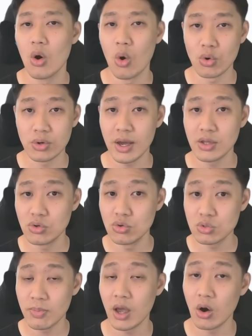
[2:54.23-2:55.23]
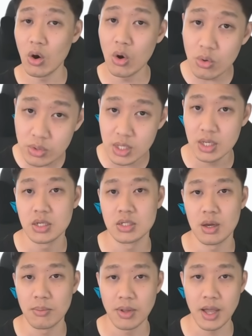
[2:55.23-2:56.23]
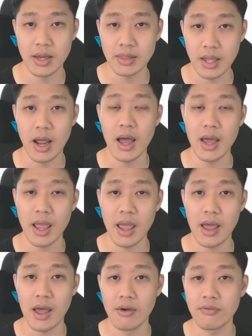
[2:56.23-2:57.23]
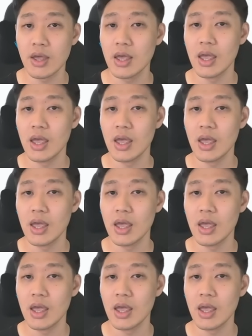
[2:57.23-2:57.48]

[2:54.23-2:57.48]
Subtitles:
Or do I use my own Kitasan Black that I have